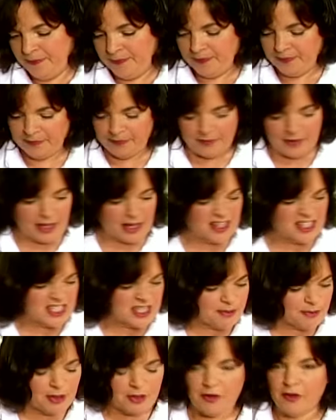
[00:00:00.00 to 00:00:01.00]
You can
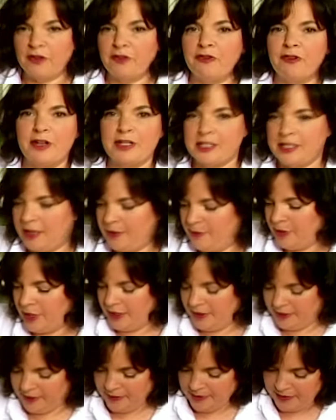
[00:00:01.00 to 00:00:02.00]
smell all the fresh lemon.
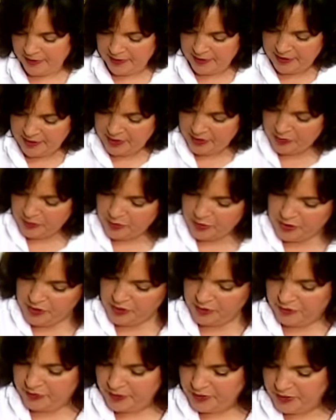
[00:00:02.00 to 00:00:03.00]

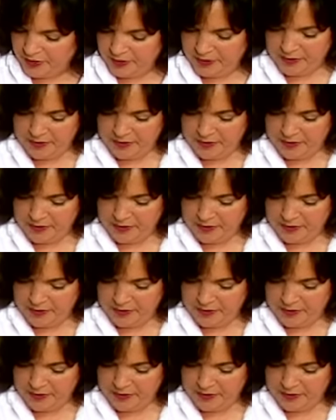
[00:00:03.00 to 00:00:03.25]
Wonderful.